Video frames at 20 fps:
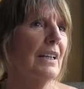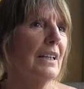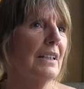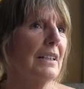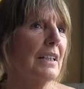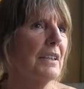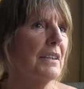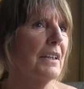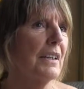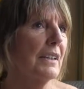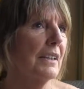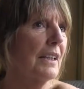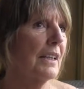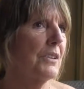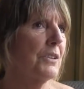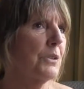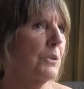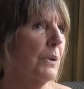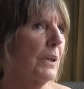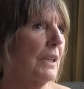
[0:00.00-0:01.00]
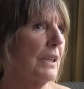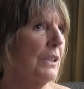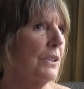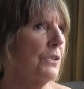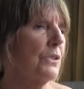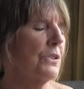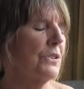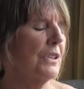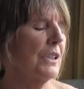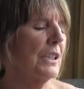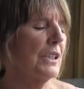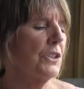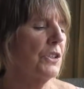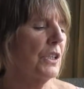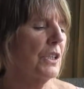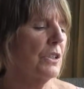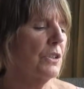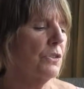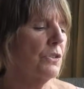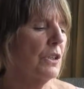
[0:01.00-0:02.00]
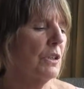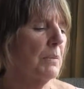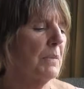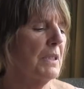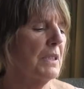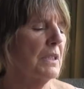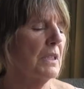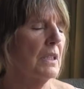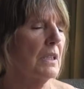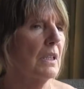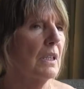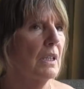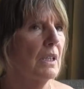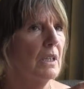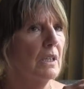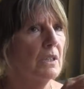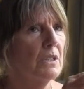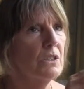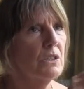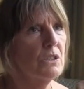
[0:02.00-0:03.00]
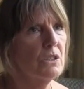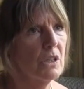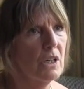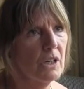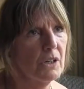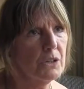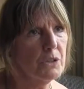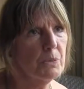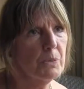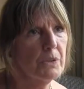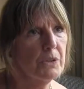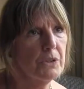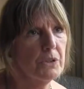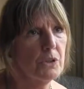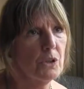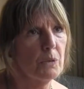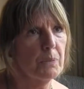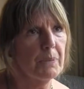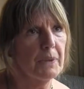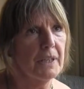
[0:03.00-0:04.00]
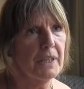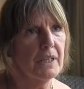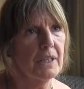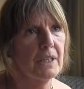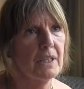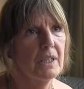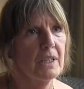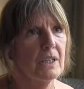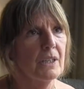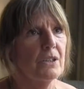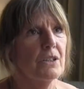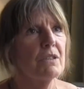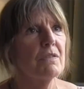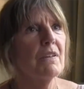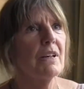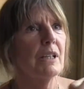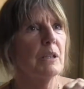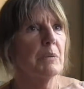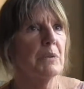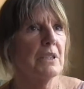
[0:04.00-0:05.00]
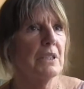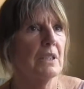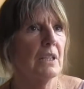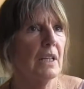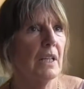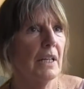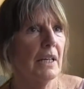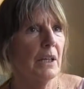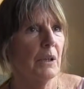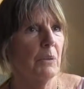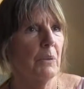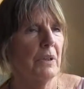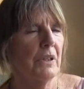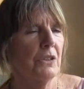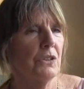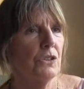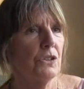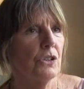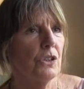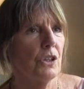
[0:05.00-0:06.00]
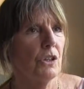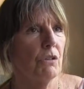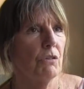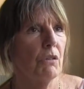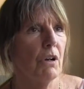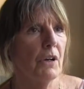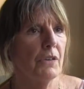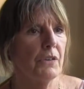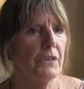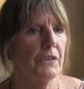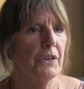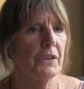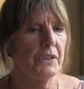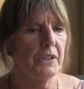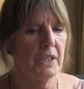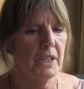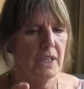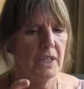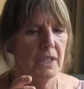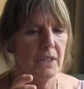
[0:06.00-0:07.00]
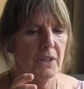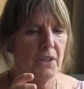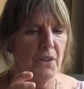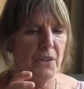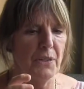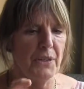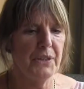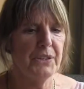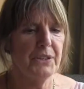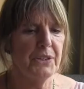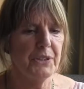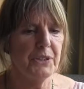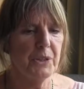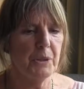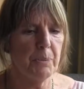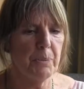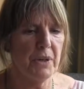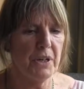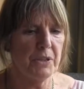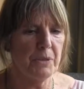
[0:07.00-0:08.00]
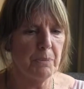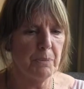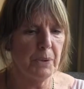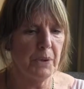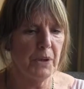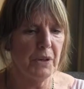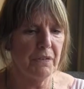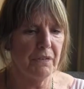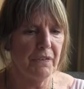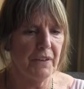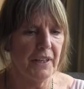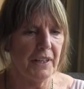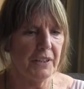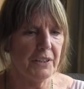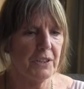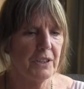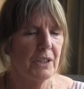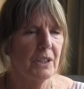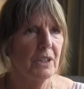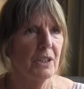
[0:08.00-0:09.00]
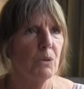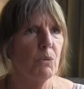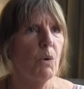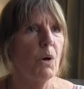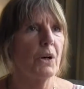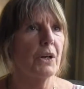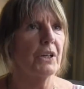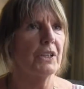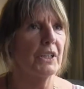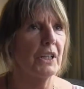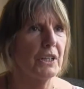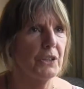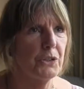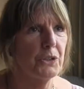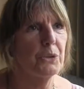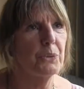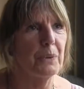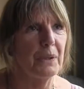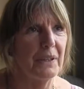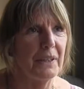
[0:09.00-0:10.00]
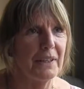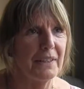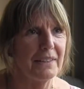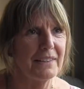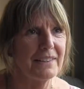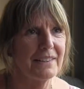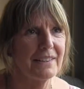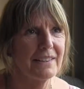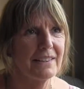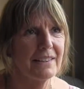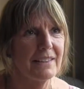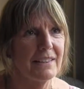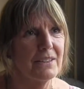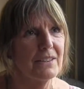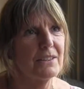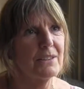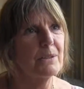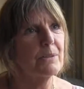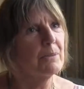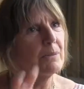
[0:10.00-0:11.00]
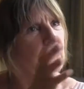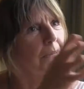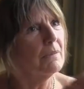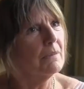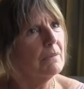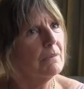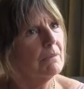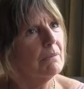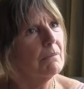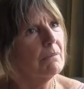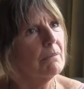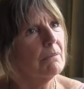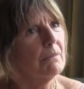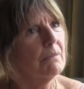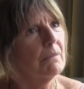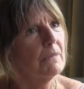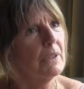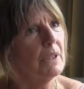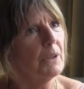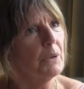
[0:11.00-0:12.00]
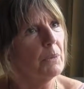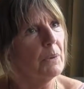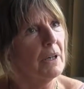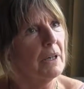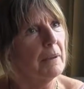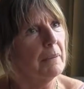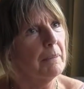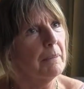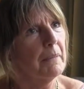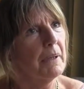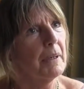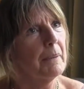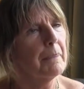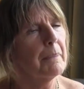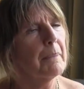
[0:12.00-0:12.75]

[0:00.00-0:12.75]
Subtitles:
And I think that's quite interesting in Jetstream, is it starts with the topic and develops into language, rather than this is the present perfect, what can I do with it? It's the other way. Yeah.